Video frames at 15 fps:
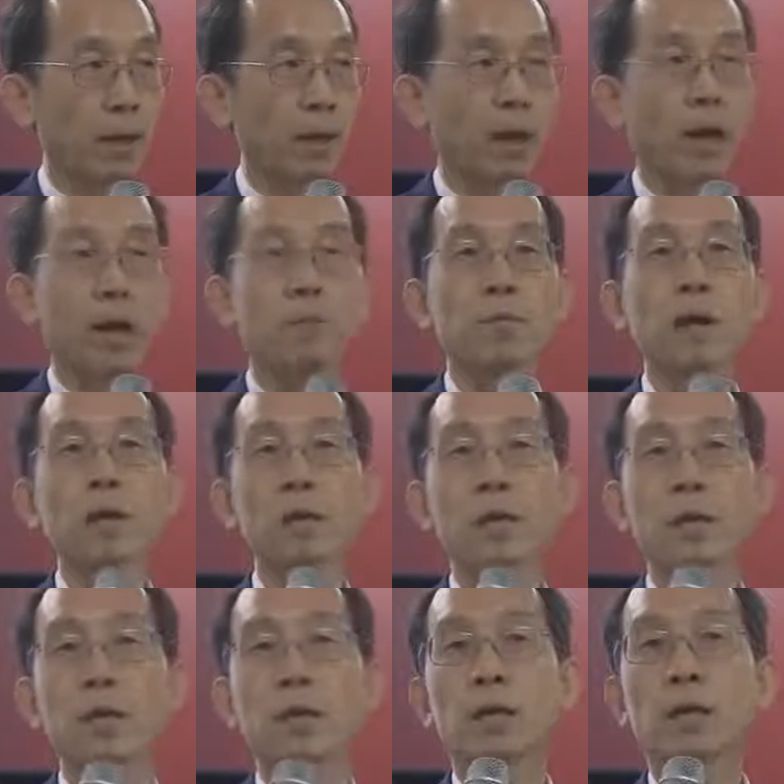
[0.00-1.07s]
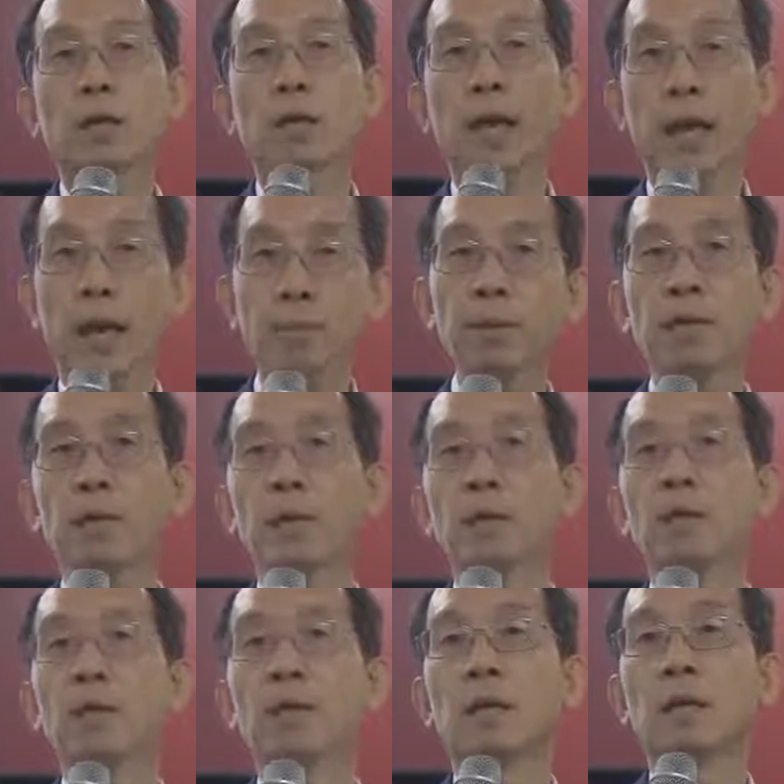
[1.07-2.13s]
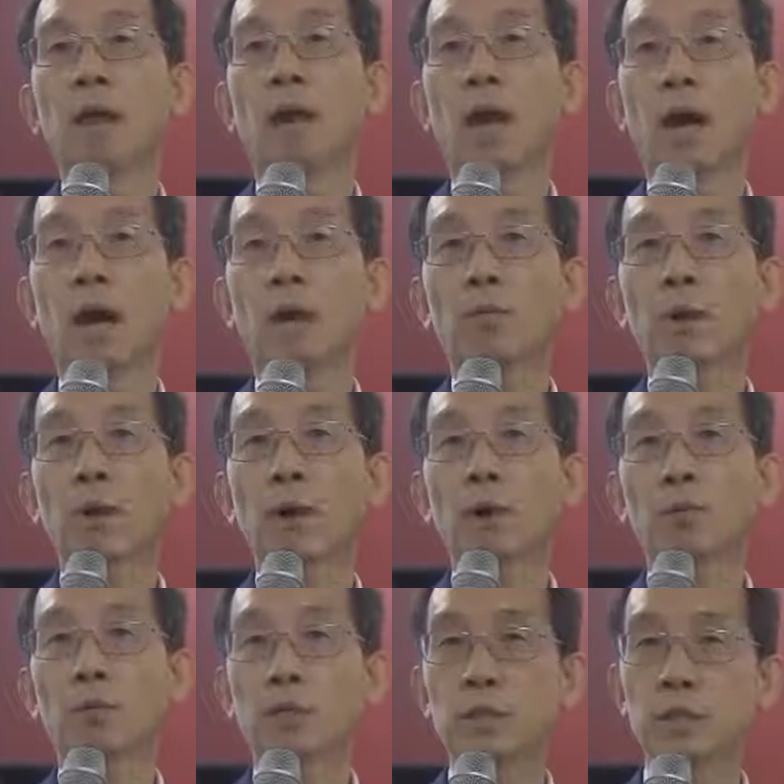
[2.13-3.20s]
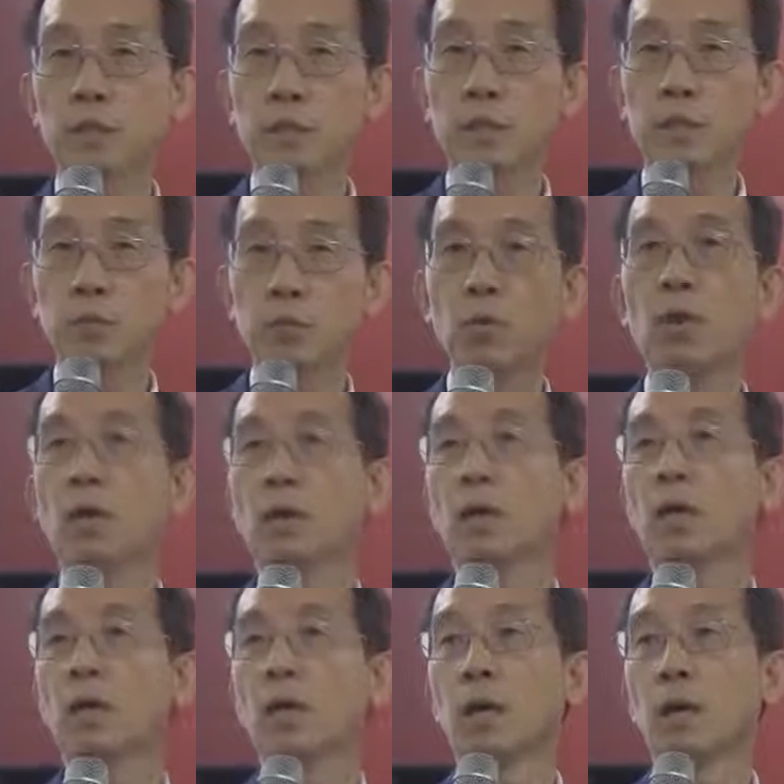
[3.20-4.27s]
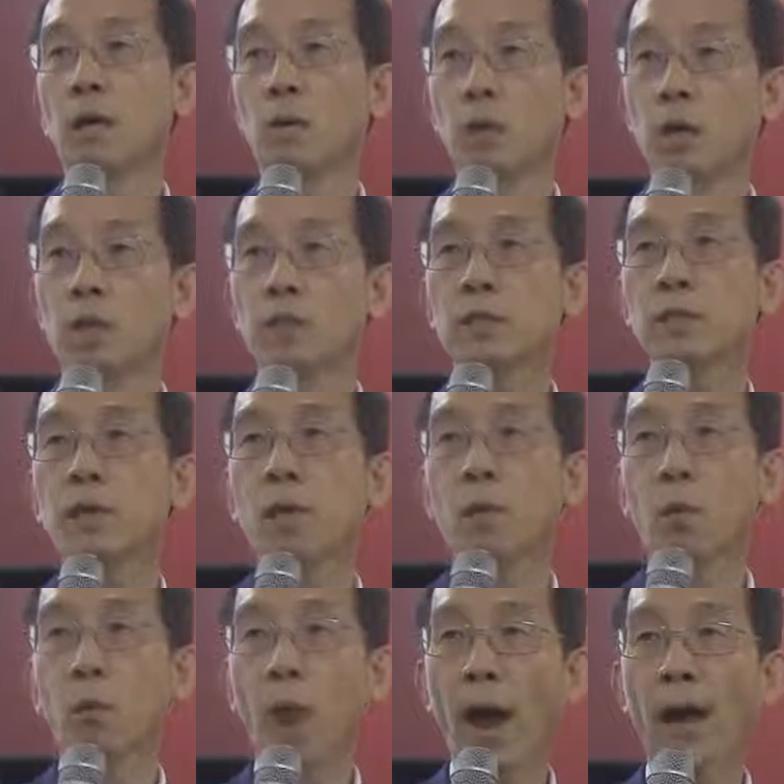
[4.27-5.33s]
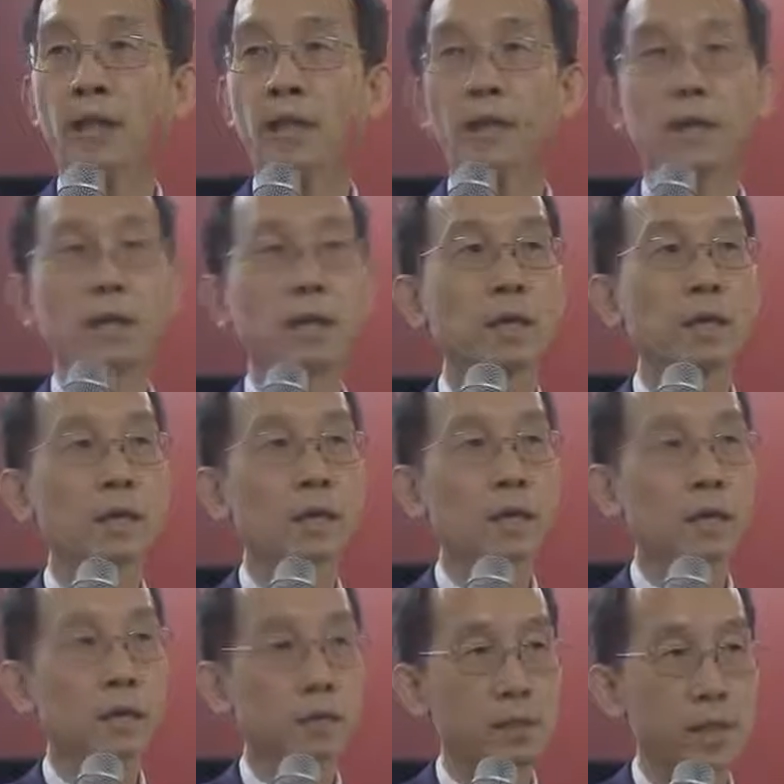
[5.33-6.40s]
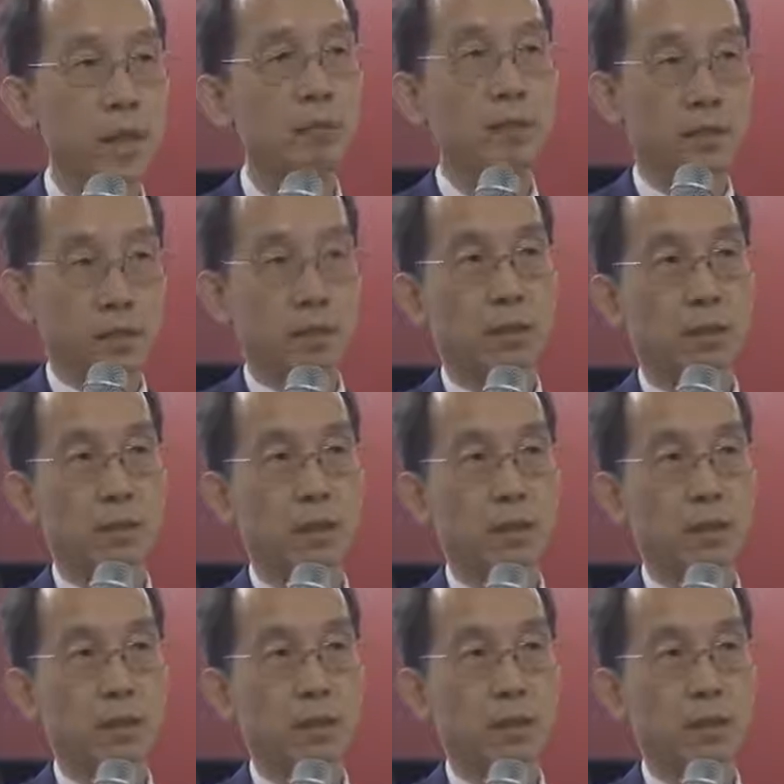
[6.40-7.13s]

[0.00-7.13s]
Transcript: I'm very happy our research book was widely accepted.